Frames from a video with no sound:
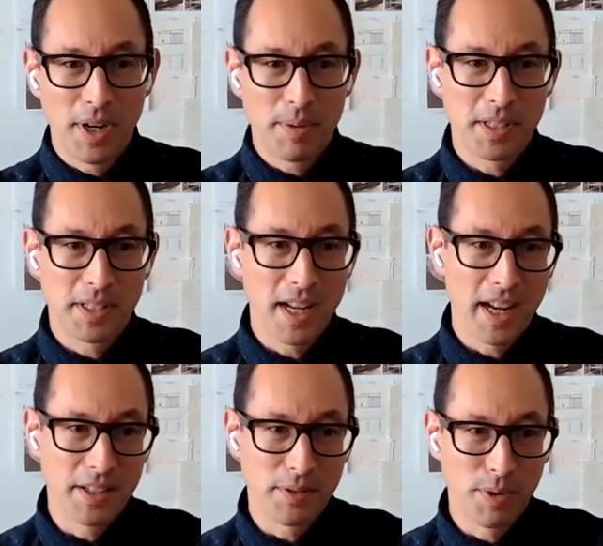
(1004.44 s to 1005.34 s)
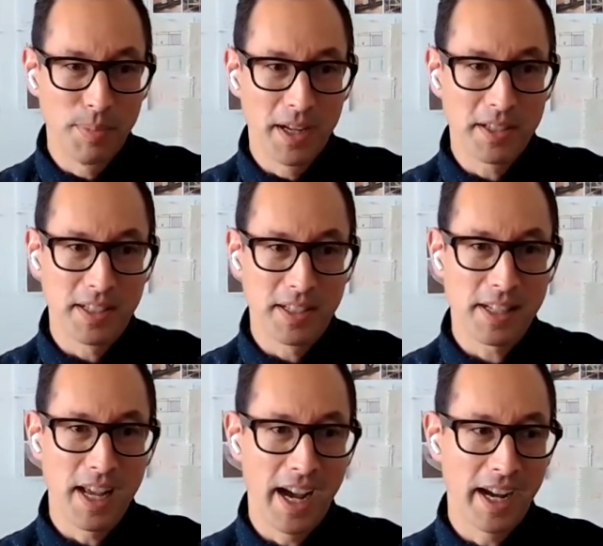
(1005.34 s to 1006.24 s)
perhaps it's not as robust as
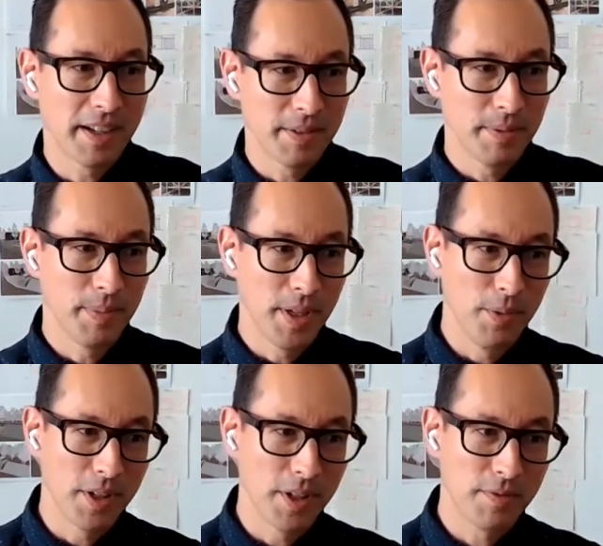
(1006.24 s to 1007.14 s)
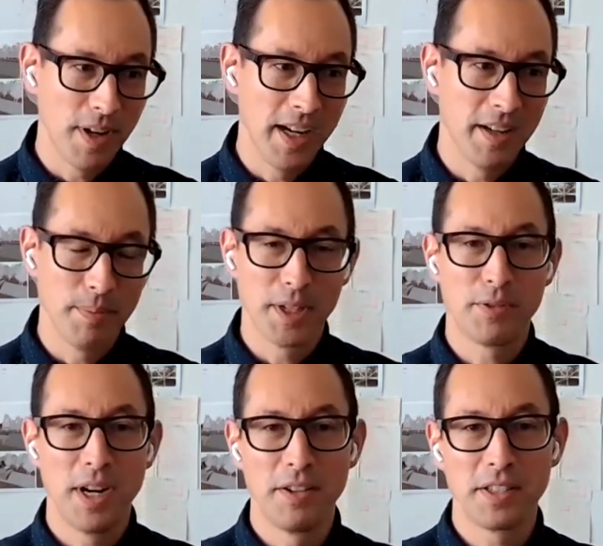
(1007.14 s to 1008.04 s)
Slack, but it works fine. I'd
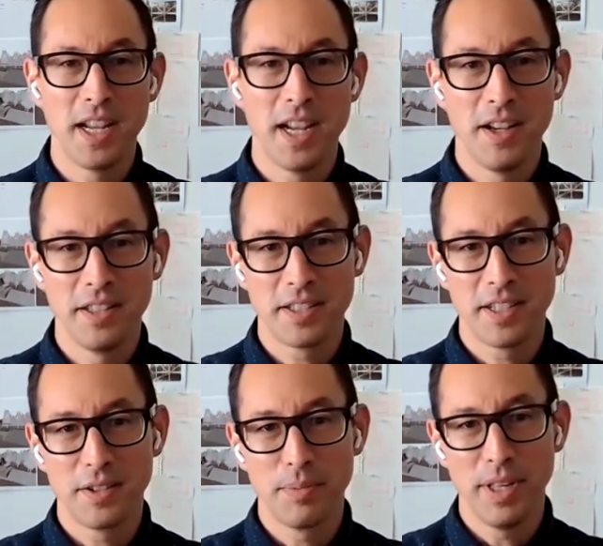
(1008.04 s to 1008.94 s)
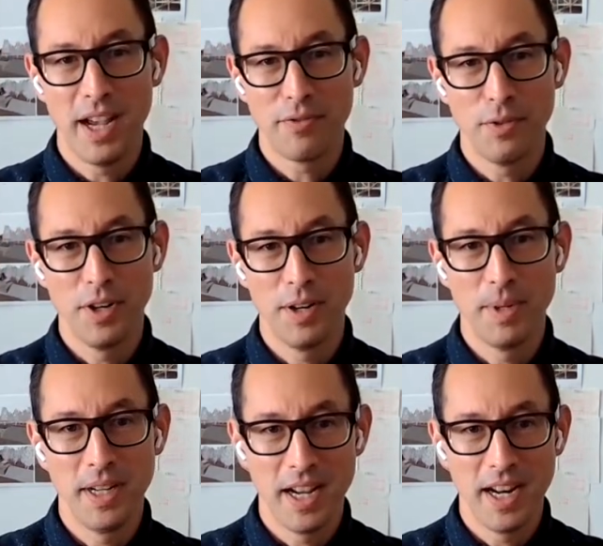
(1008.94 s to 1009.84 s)
much rather stay on the single
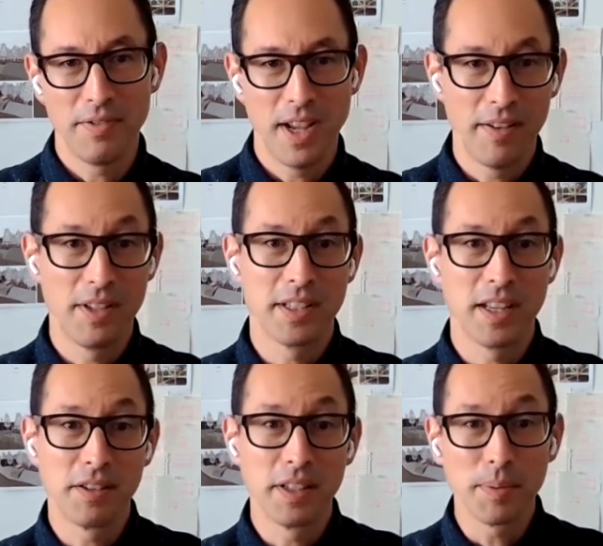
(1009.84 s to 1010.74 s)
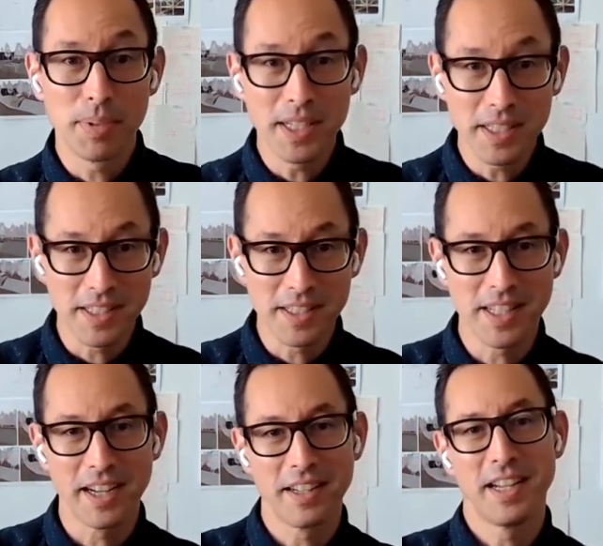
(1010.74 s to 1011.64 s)
platform and not have to have these other little pieces
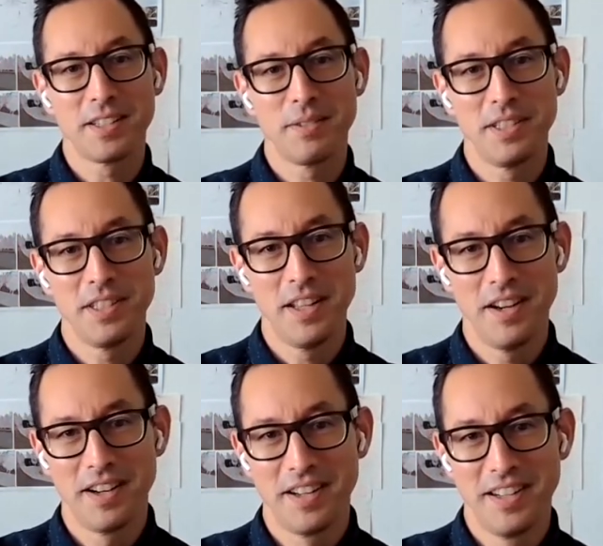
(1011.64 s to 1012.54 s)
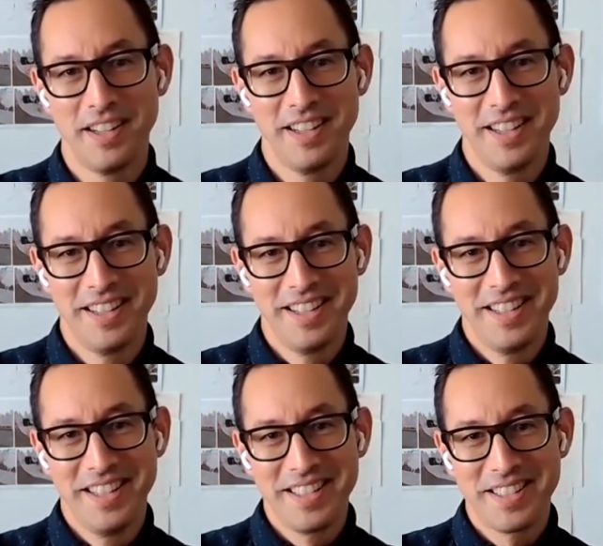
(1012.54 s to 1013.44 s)
that connect to each other.
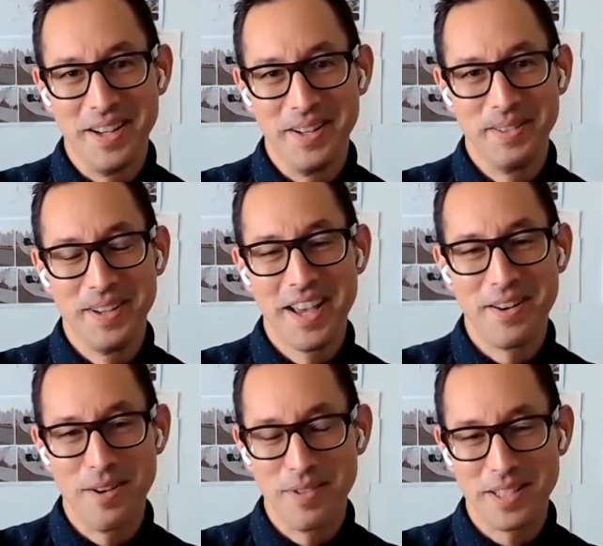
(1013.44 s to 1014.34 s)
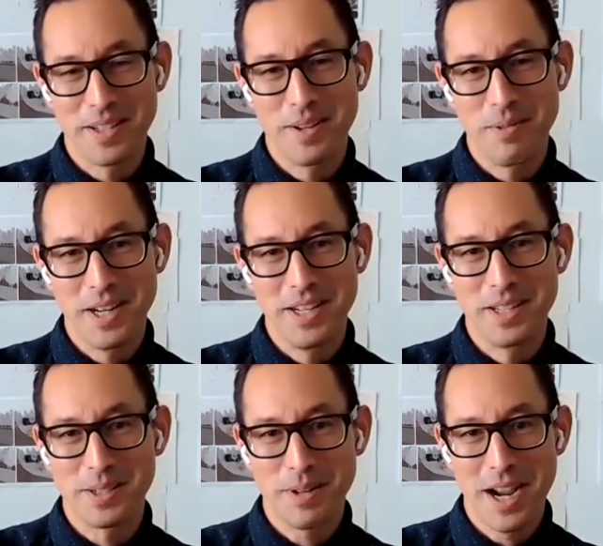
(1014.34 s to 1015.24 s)
So I don't know if that's a good way to
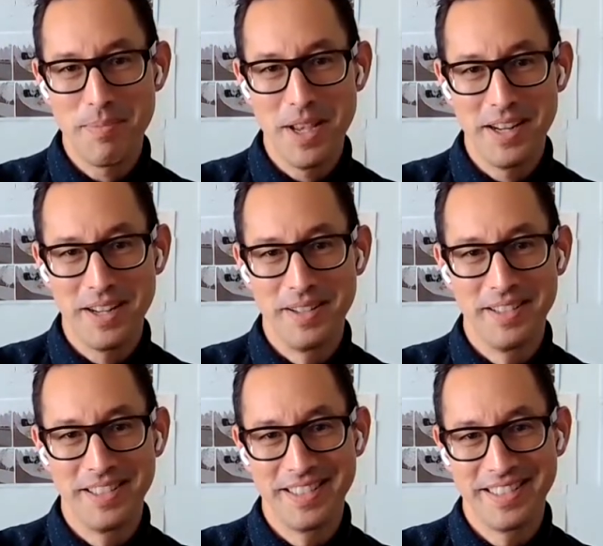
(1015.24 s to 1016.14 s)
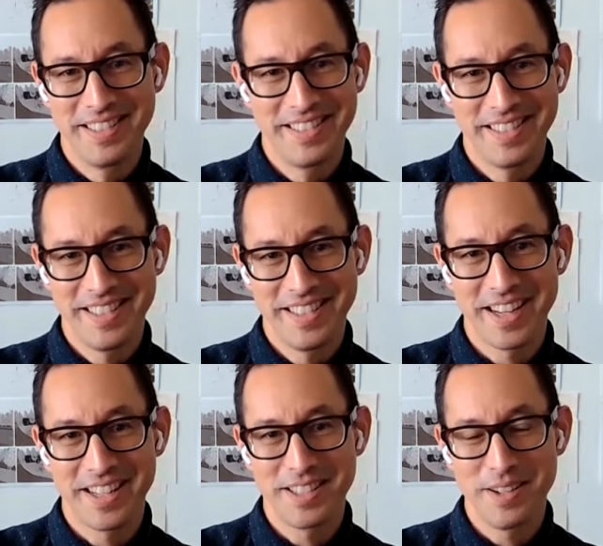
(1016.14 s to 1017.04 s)
describe it. And
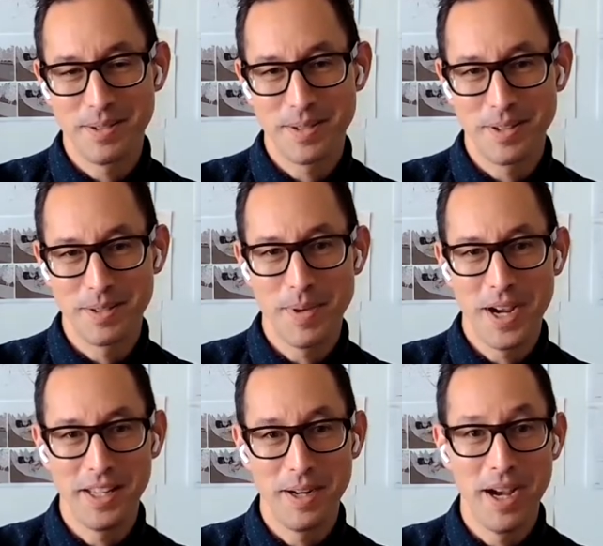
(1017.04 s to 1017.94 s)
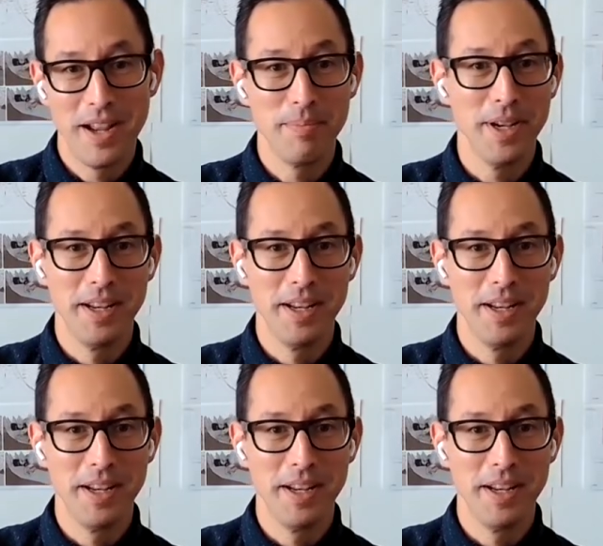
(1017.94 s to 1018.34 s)
I can see you sort of smiling about it.